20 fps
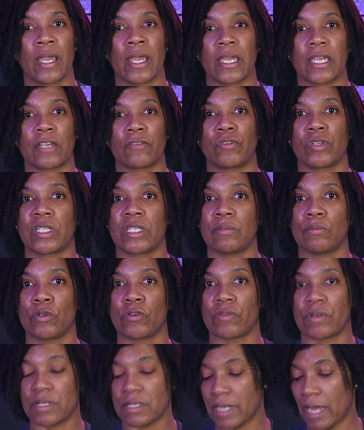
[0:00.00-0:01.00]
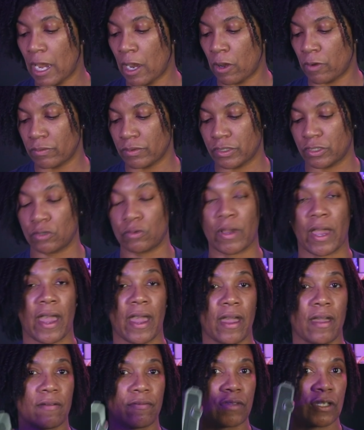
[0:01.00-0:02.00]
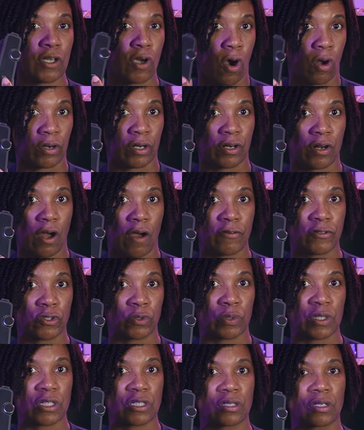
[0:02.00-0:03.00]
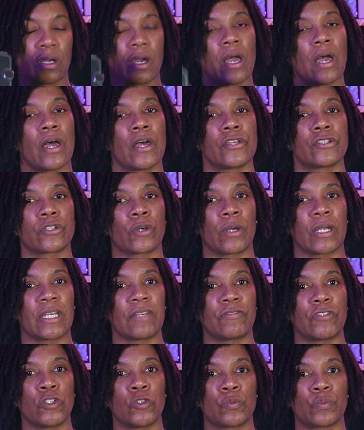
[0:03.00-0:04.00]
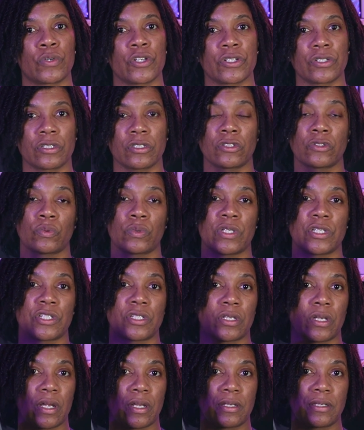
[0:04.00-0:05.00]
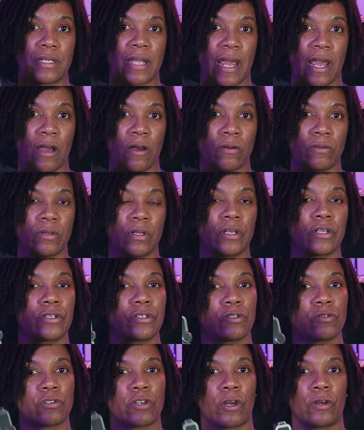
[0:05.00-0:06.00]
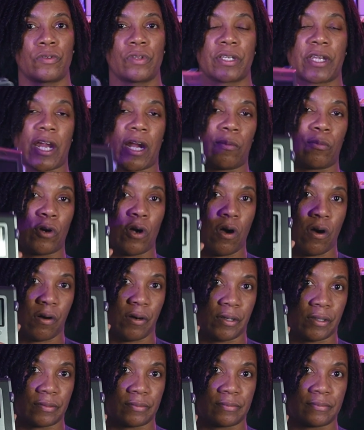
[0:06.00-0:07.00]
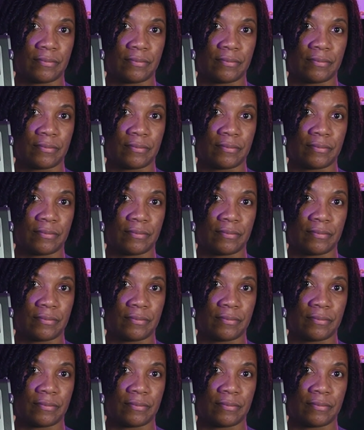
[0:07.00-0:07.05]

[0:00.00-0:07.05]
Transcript: If we keep moving down, you have the on and off switch. So if you push the switch down, you turn the camera on.